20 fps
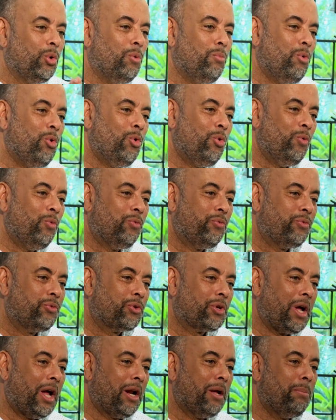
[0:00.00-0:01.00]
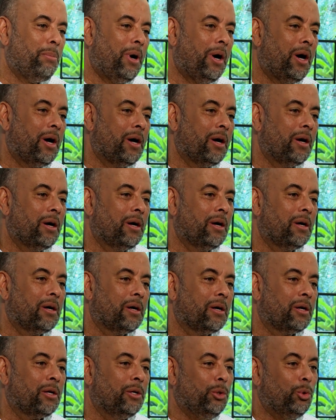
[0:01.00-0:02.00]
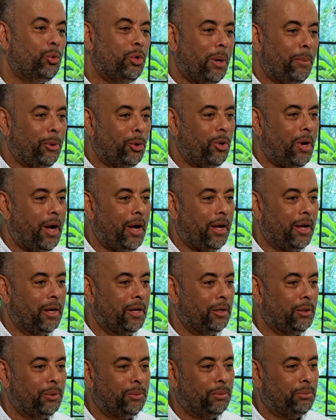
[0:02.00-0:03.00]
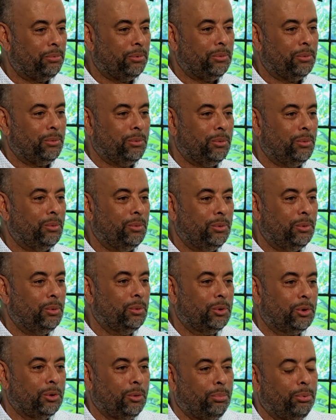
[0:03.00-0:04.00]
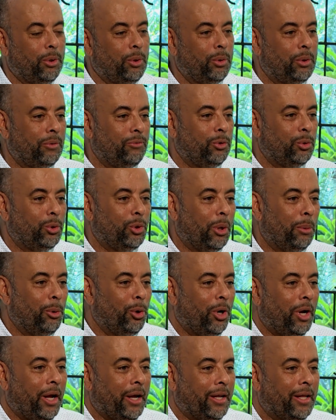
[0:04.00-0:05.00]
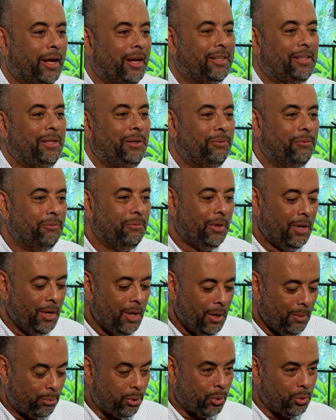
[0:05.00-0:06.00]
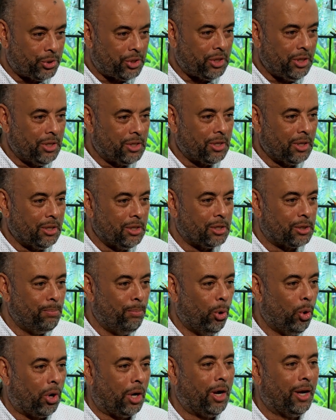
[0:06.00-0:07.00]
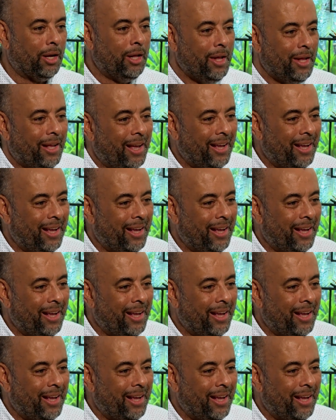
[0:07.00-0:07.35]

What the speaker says: You moved Calabar, UWI. You were so proud of UWI that even proceeds of this book.